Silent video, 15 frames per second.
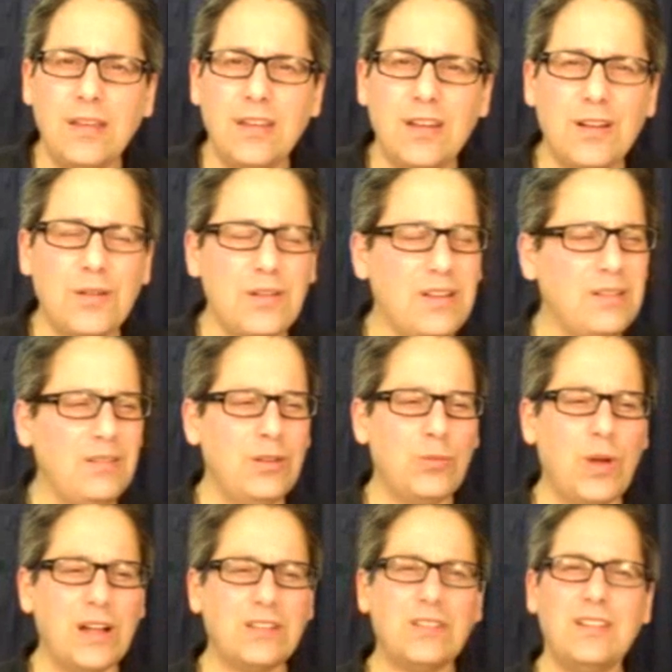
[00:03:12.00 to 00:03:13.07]
And you're
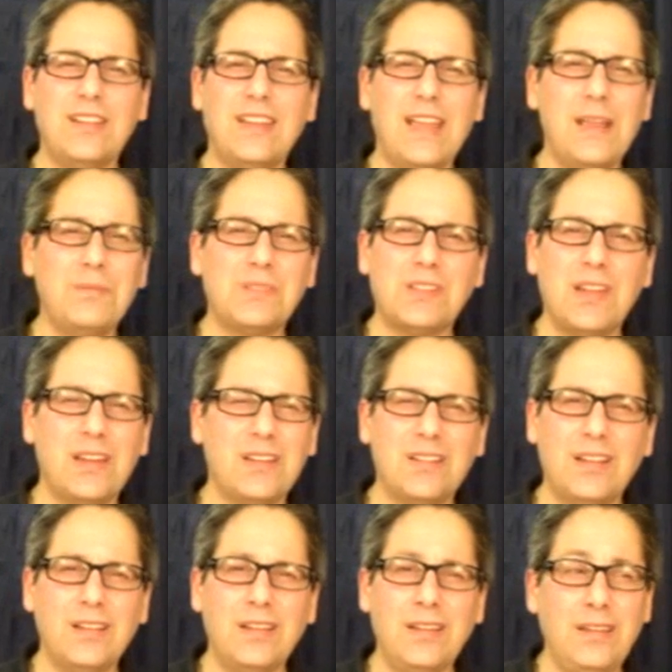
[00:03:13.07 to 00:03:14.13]
watching the game
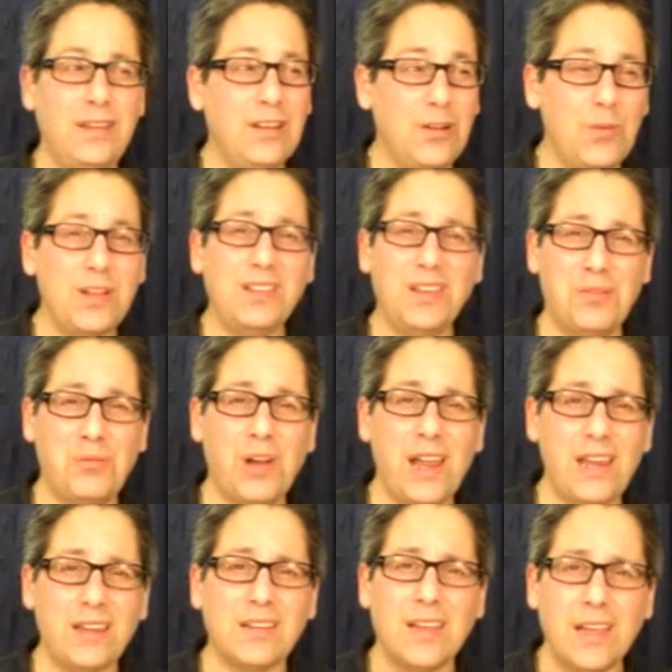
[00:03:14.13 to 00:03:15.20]
saying, you know what, they're
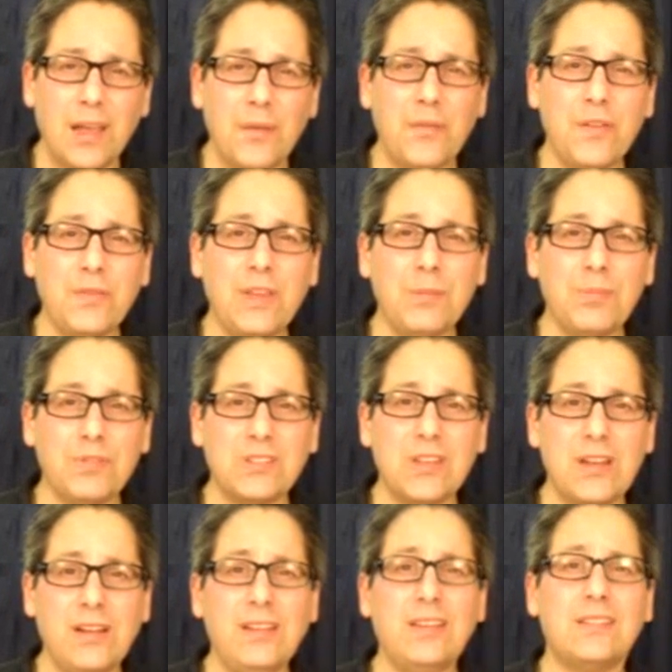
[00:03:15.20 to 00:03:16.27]
right.
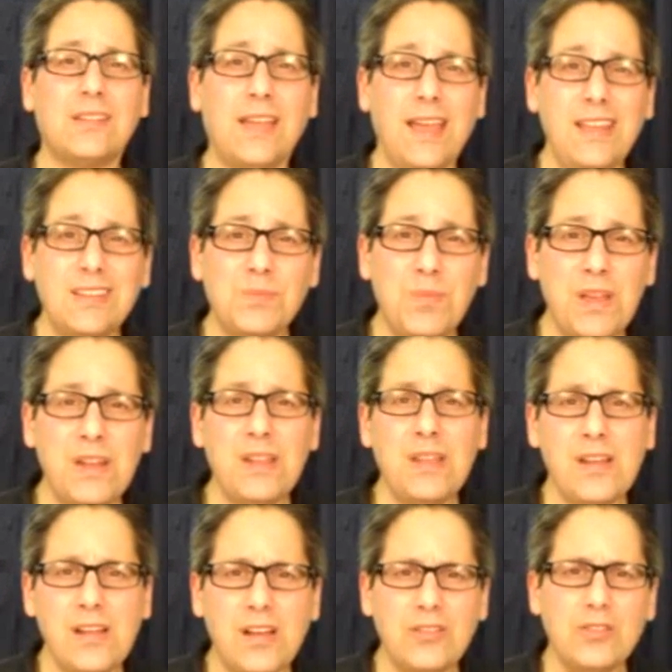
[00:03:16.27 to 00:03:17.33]
50% of this guy is better
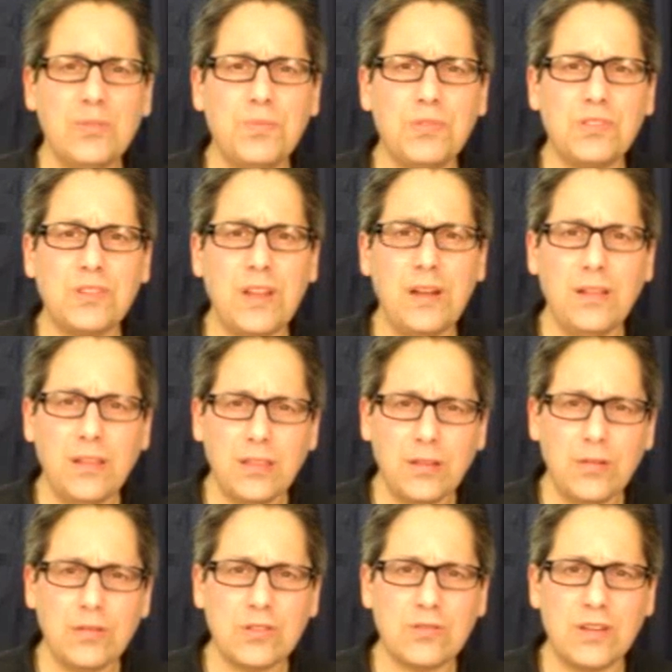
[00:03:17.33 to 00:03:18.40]
than 100% of the
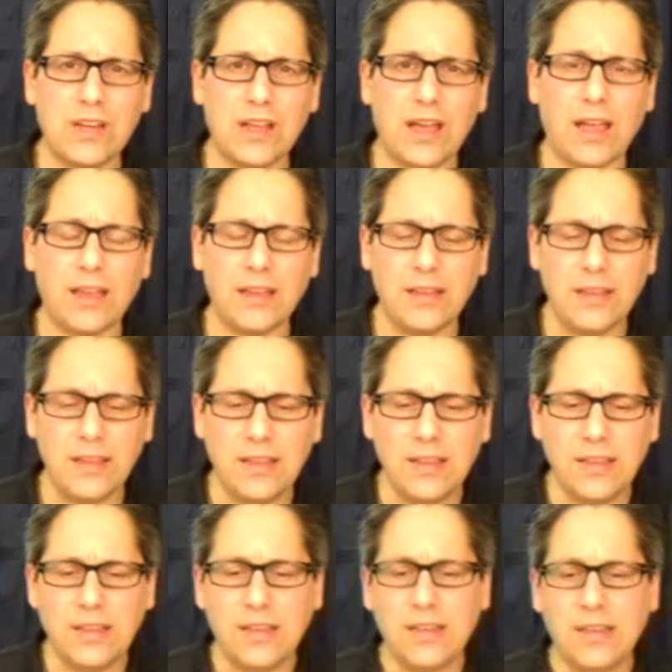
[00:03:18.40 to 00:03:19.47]
third-string guy.
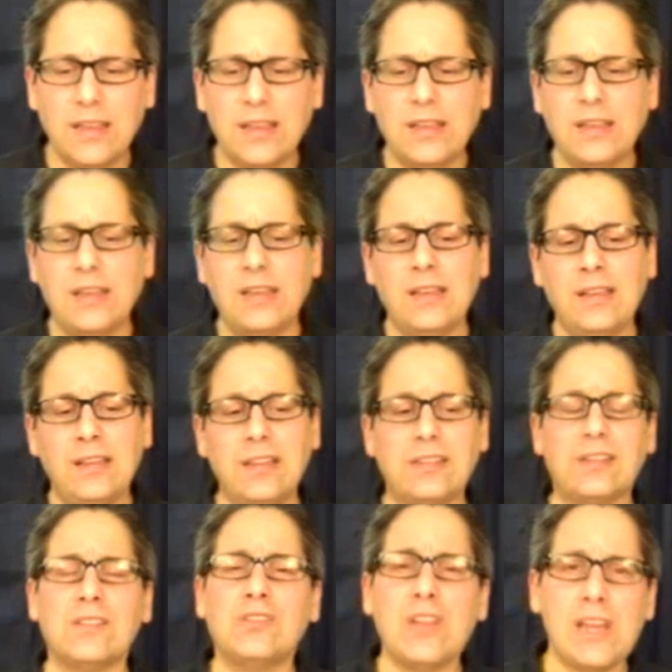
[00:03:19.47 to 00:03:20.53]

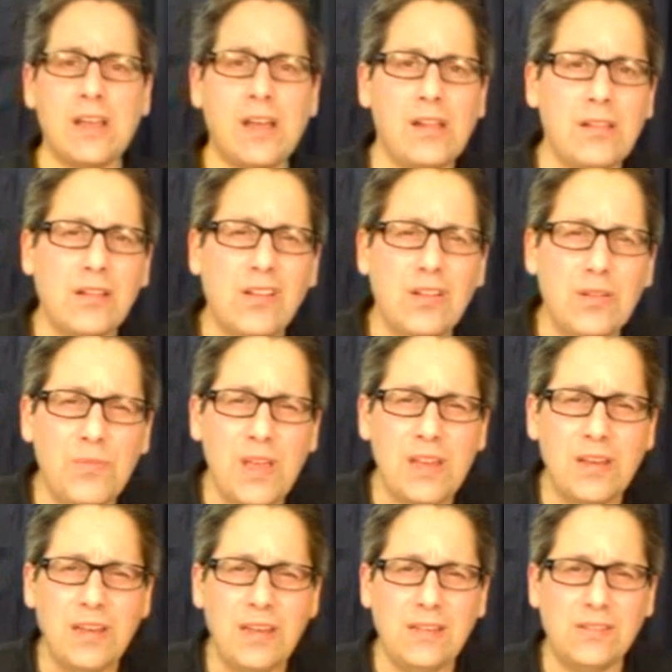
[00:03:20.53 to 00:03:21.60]
Listen, Jay Cutler could have
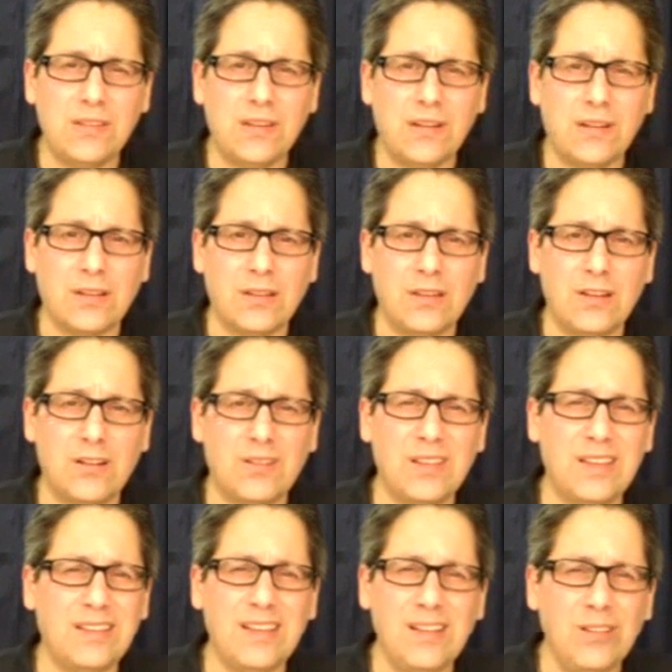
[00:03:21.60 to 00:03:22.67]
made it easier.
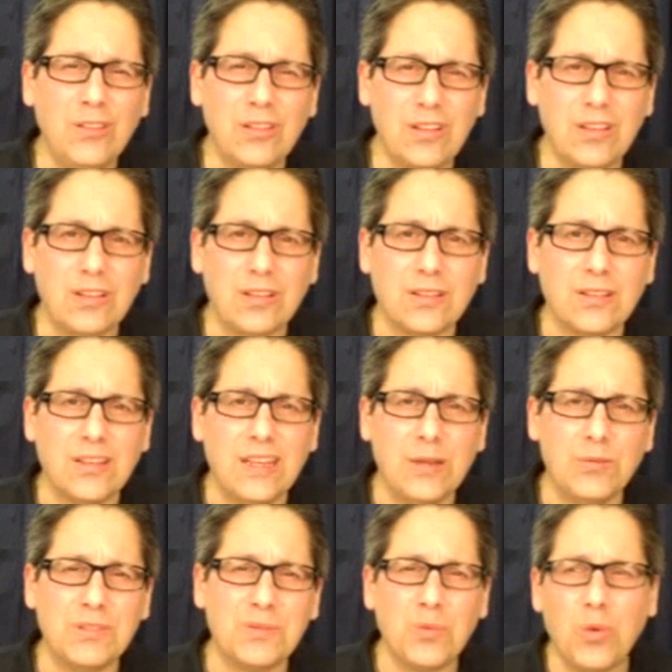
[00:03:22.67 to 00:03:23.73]
It didn't look good.
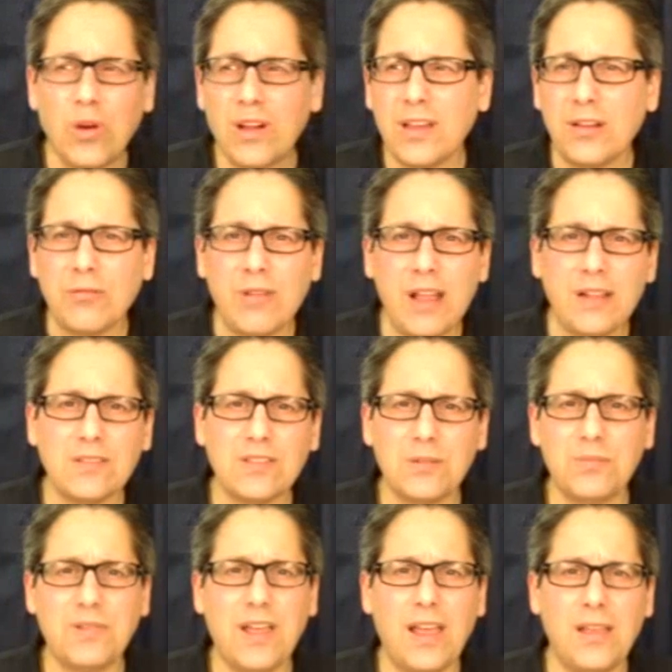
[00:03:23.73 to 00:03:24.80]
He was walking around
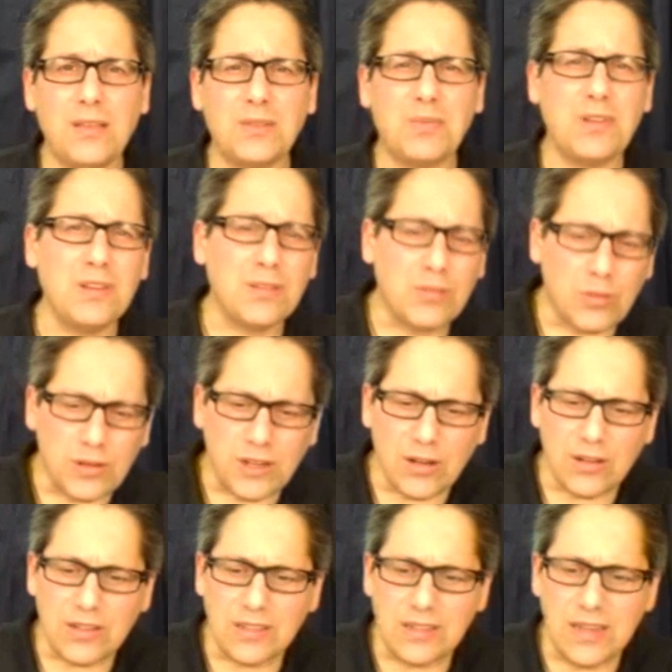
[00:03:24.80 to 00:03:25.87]
sometimes, but you thought he
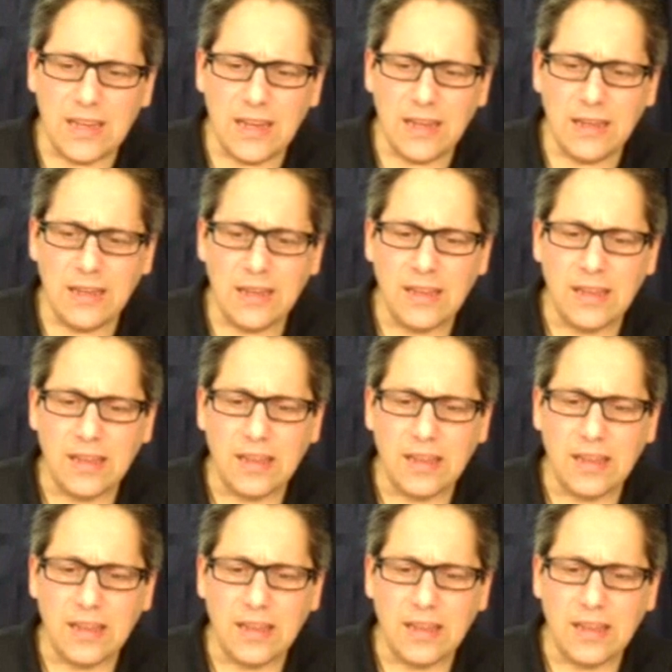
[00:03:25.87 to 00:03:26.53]
hurt his knee.